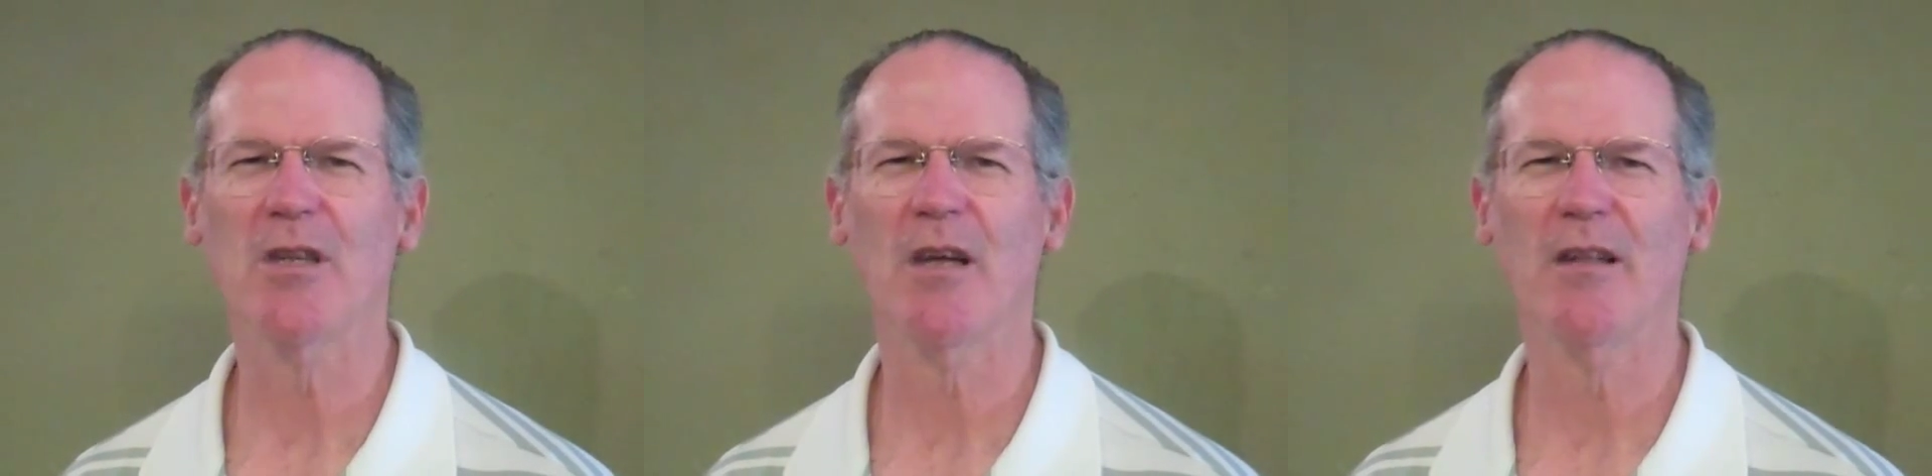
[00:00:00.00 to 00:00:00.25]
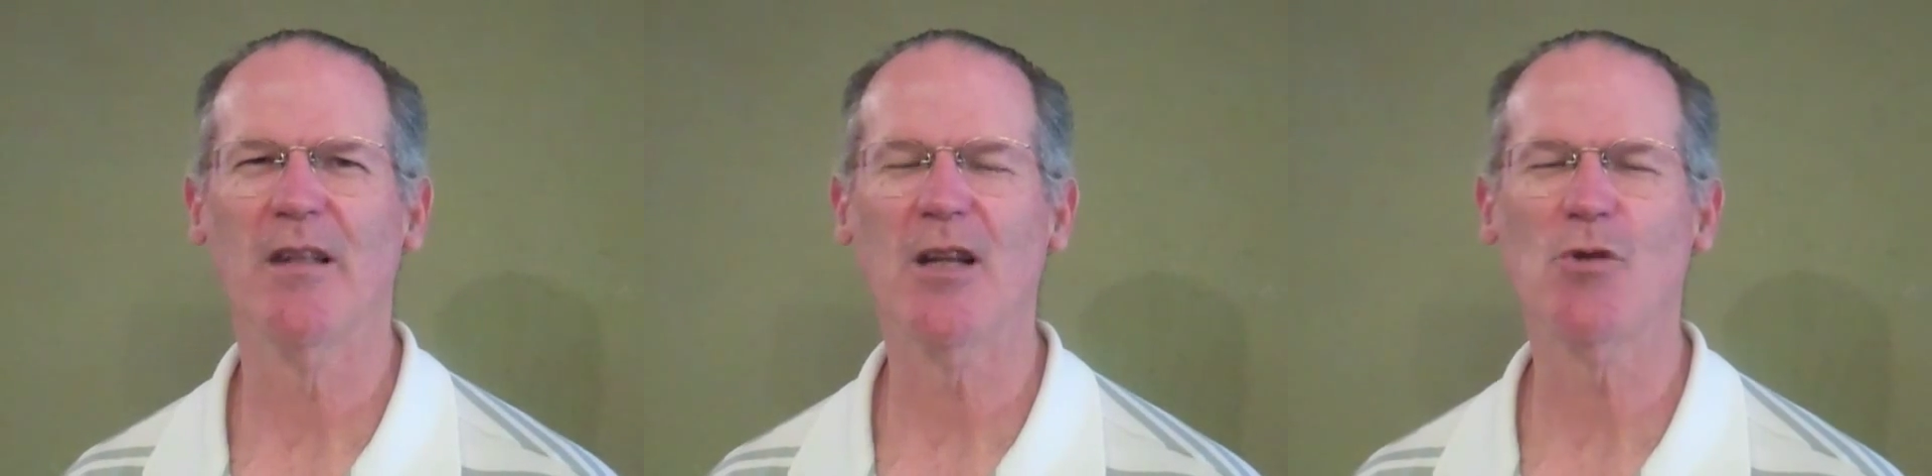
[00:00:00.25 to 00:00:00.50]

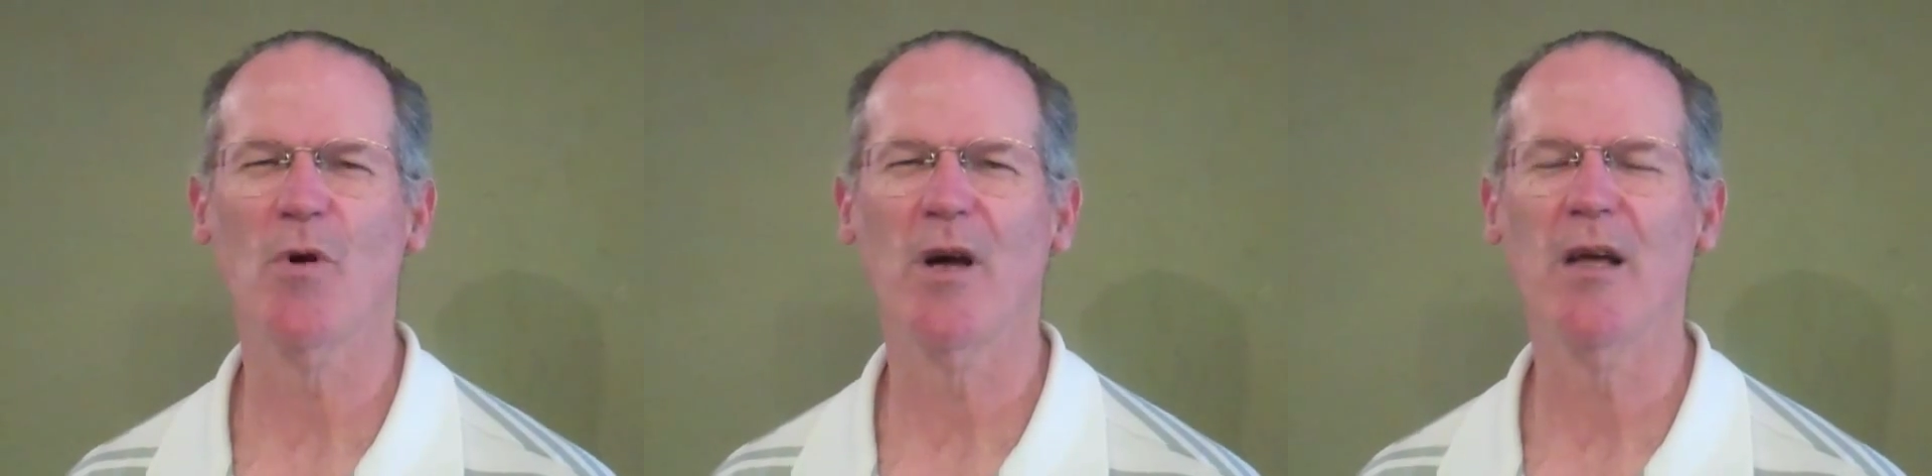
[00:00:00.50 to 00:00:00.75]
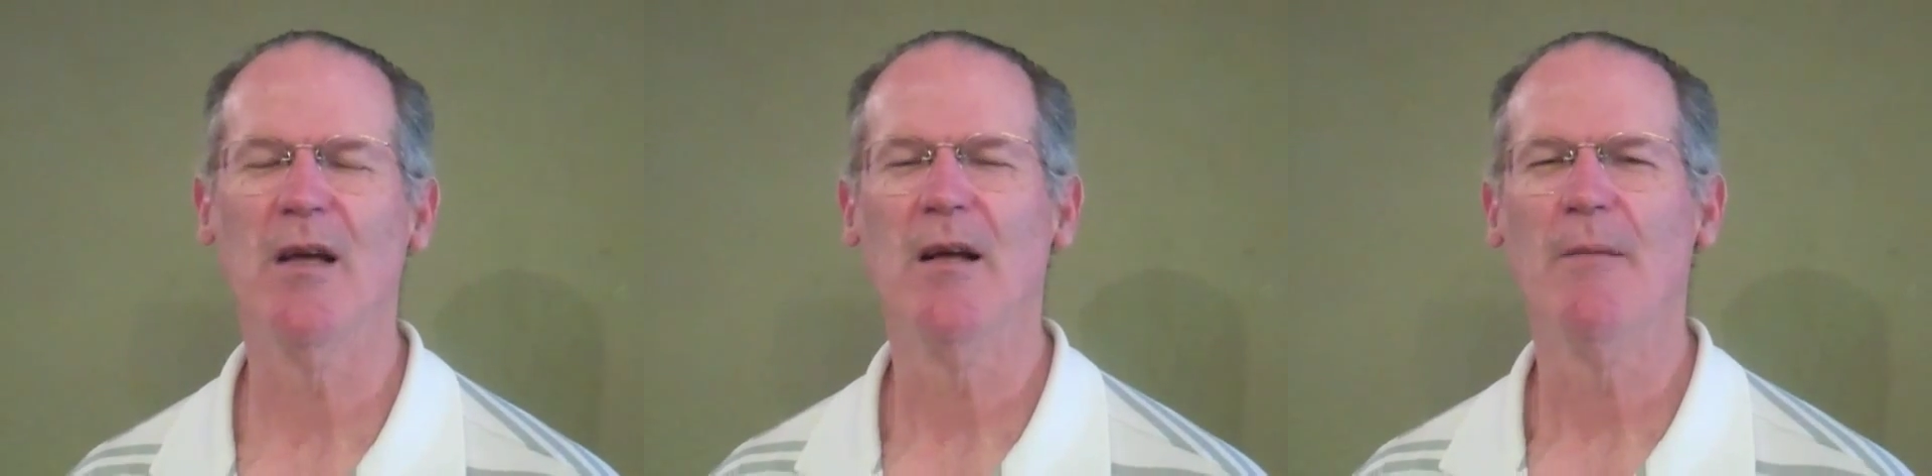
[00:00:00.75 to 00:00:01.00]
That's
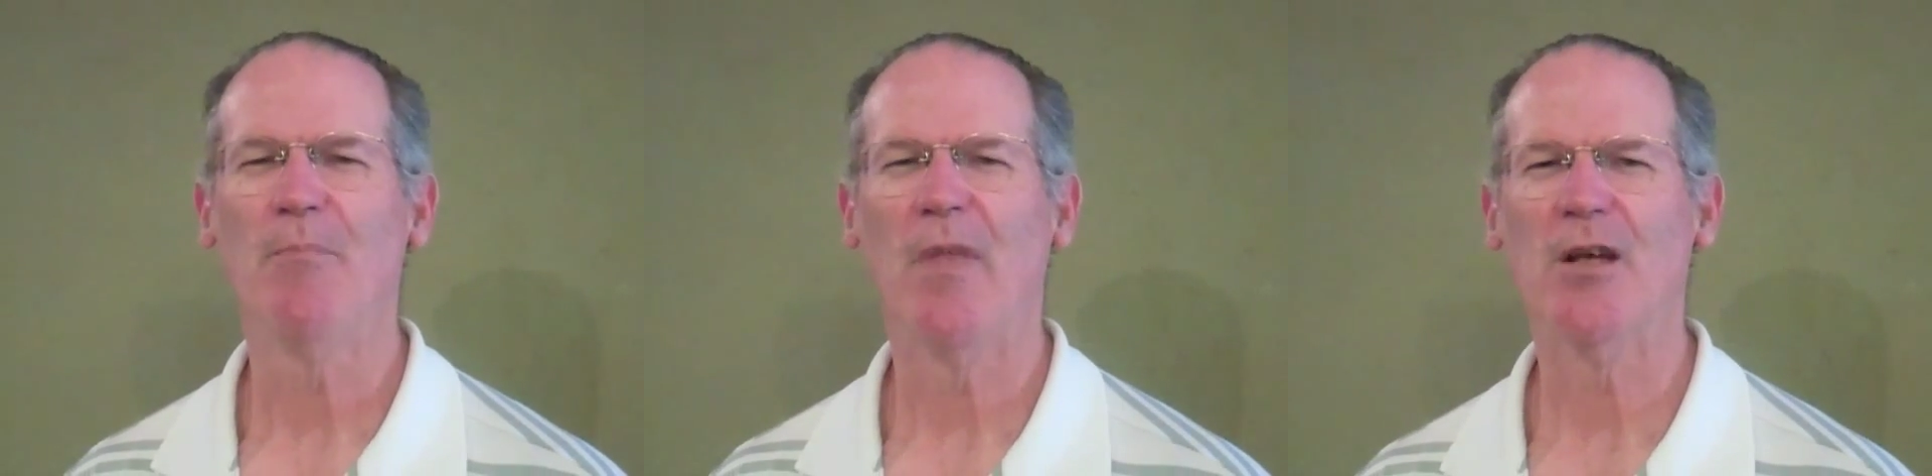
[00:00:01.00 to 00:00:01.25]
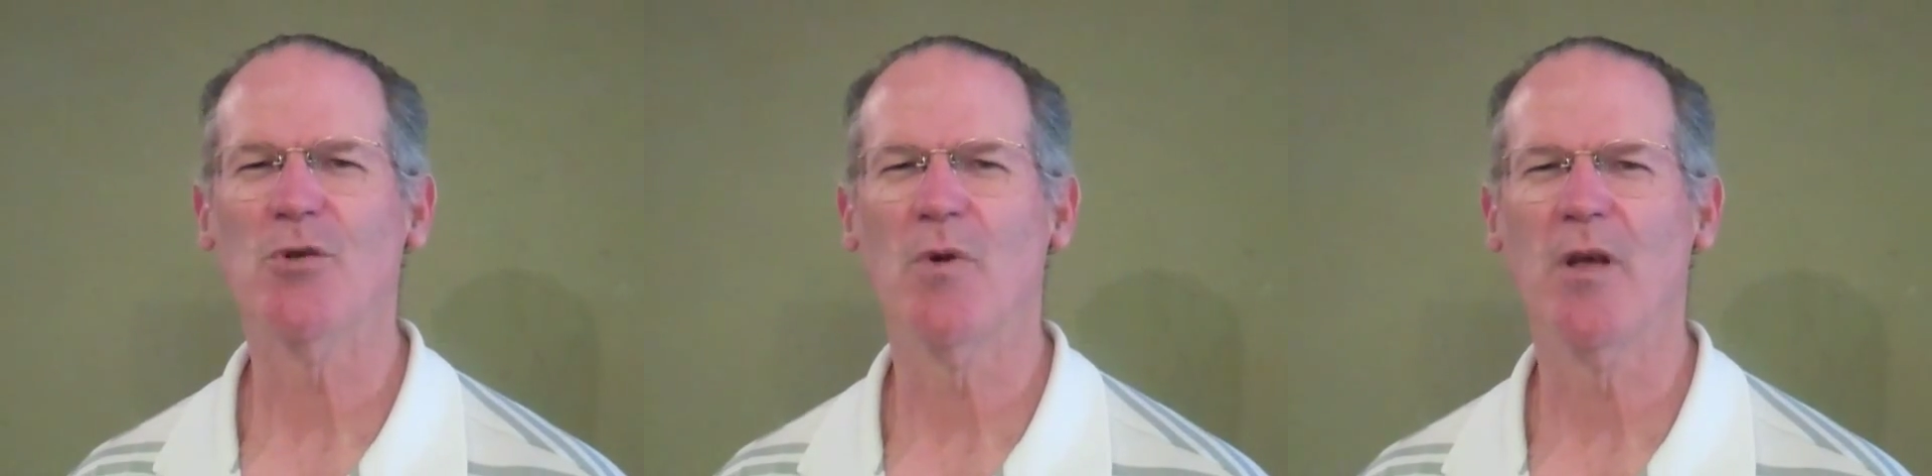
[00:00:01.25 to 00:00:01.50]
why
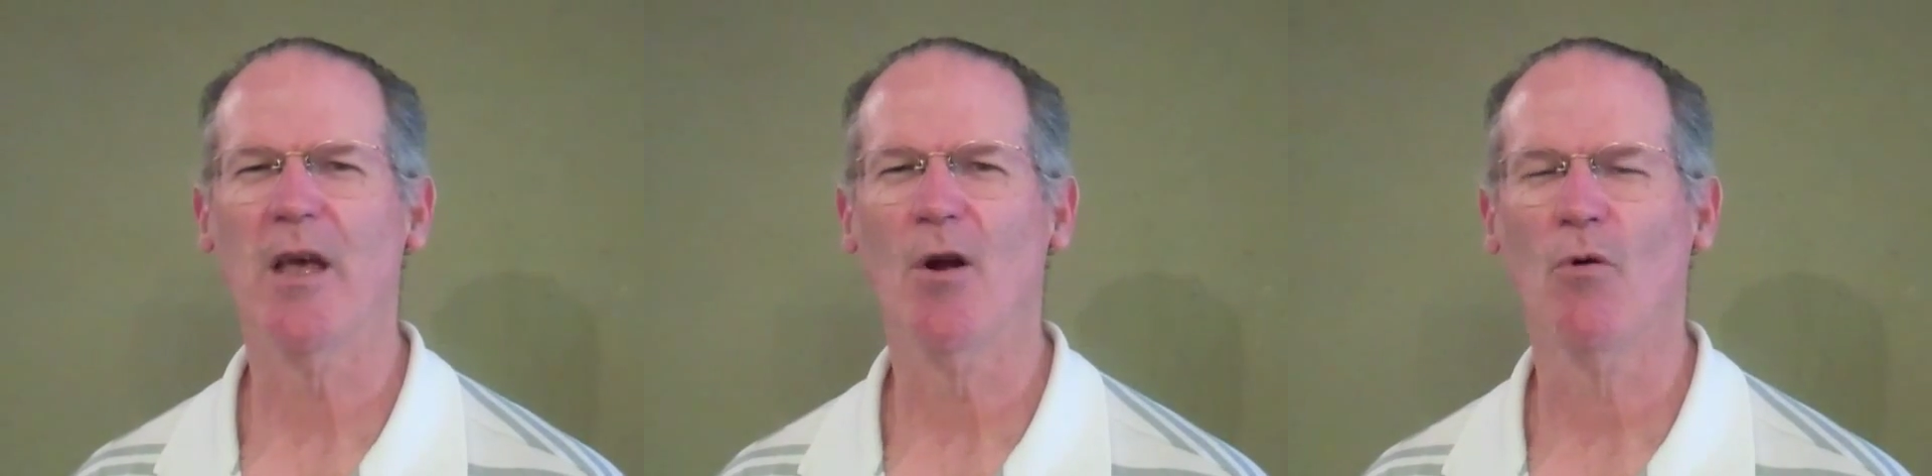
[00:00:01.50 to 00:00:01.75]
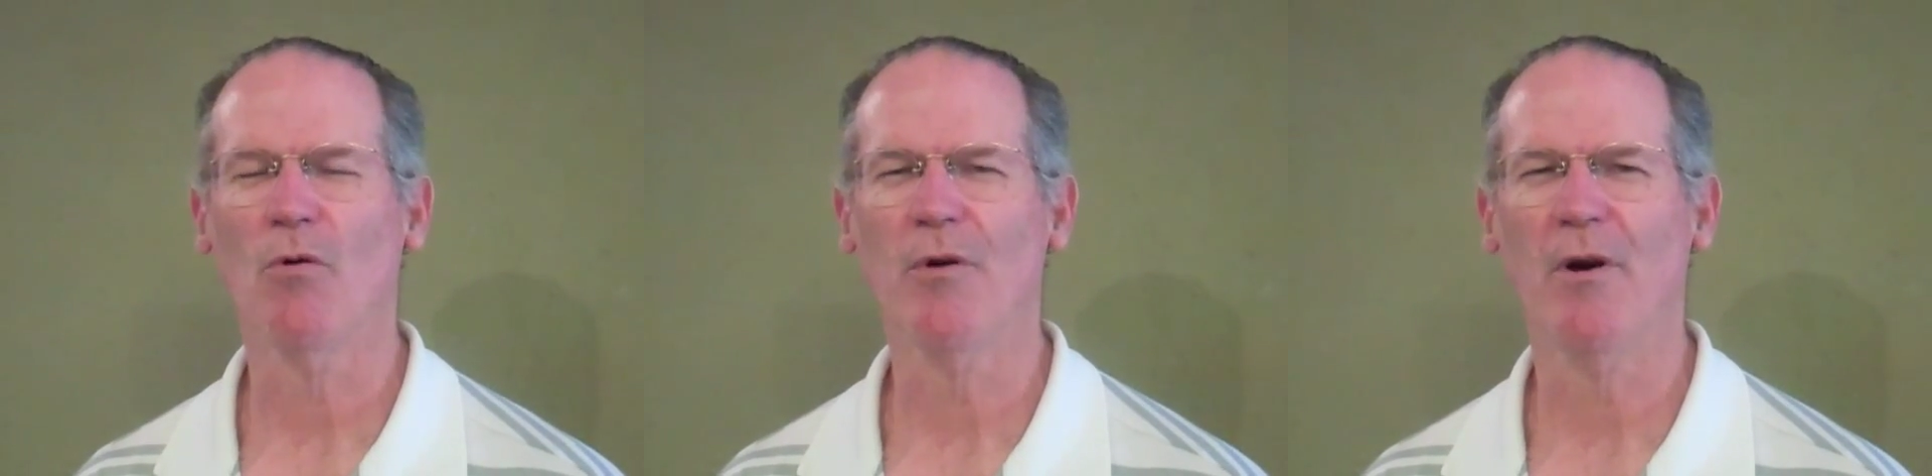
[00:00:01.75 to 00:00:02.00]
as we get
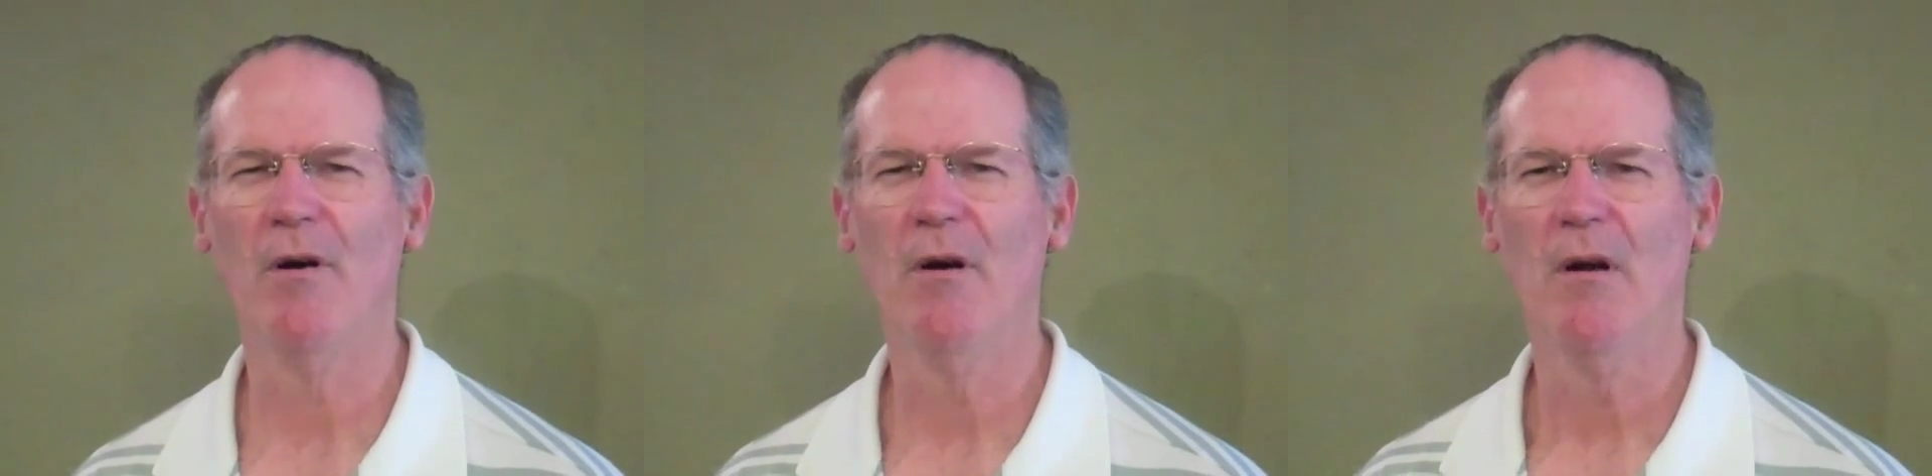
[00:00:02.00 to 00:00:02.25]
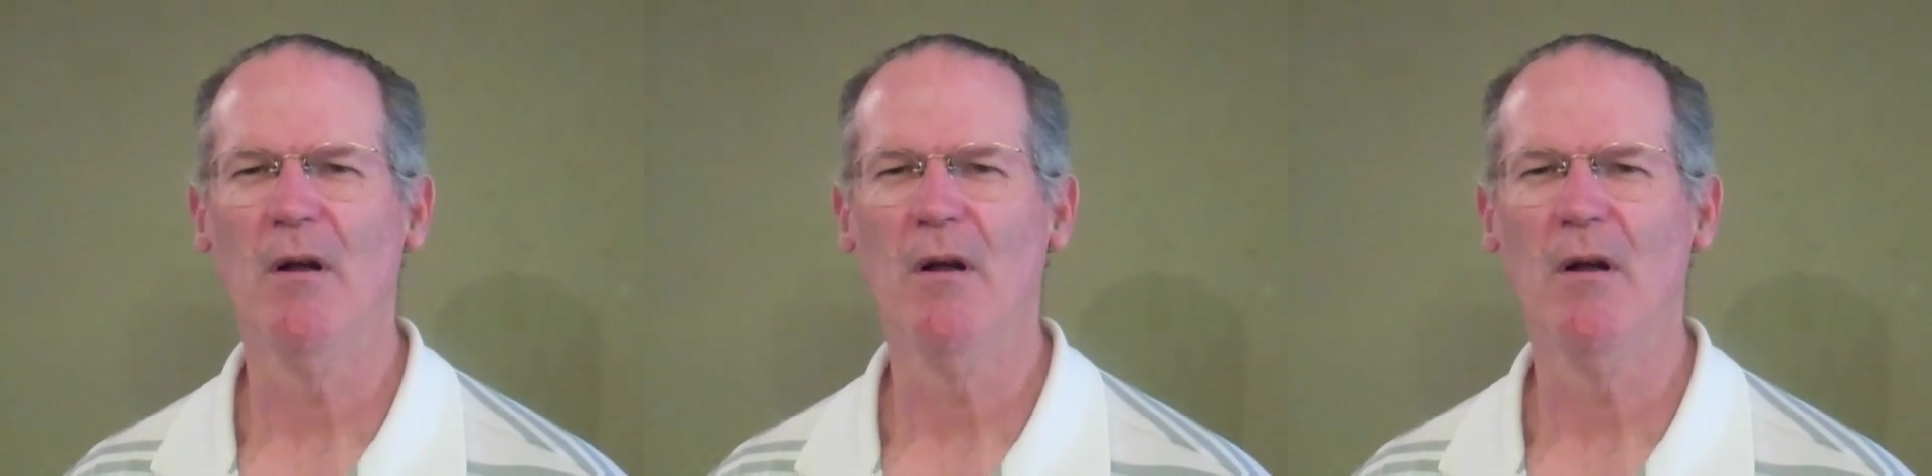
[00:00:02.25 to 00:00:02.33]
older,